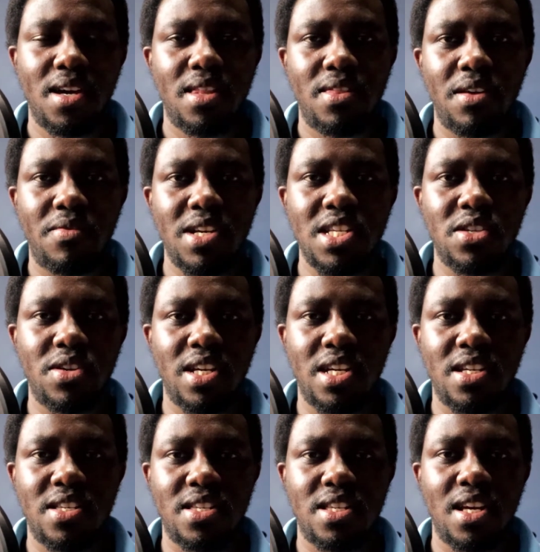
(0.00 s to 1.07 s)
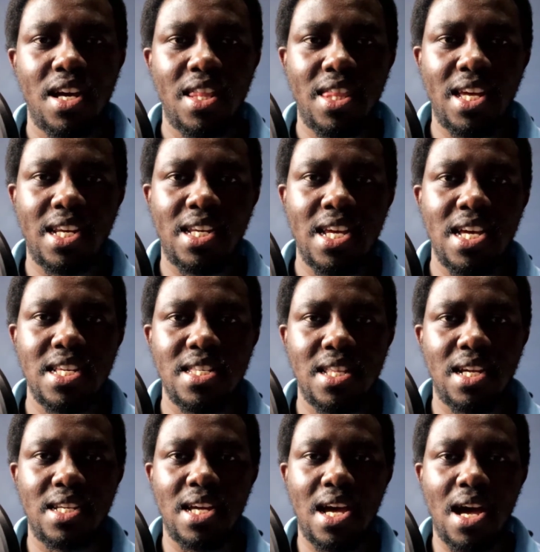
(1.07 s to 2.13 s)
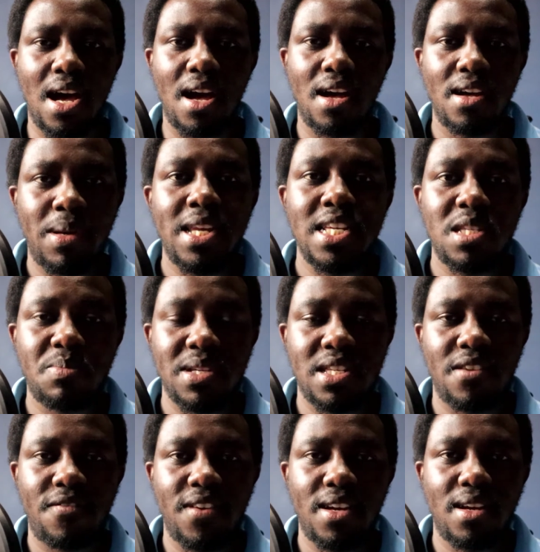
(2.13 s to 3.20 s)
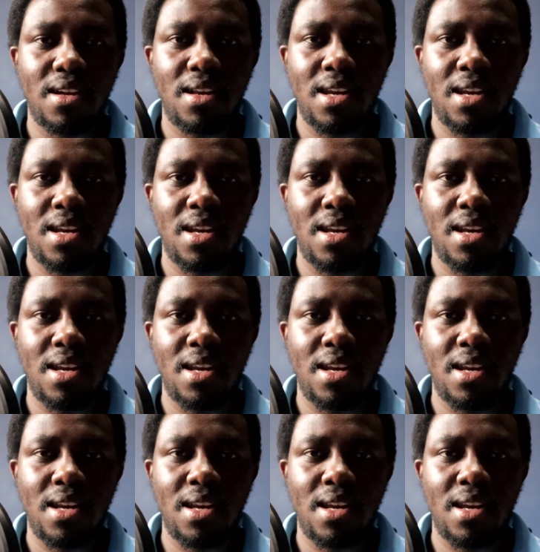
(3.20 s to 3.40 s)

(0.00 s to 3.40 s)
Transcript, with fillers: The reason is there are tests that are place specific,